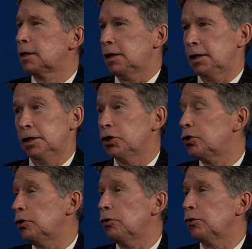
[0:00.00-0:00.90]
the
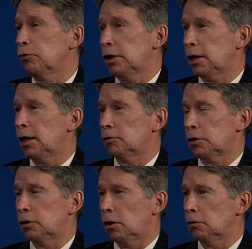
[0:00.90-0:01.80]
additional
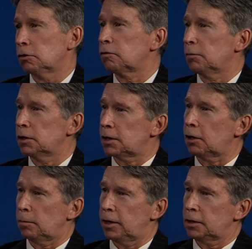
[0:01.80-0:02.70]
$30,000 from the
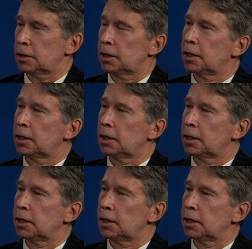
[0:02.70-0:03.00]
settlement.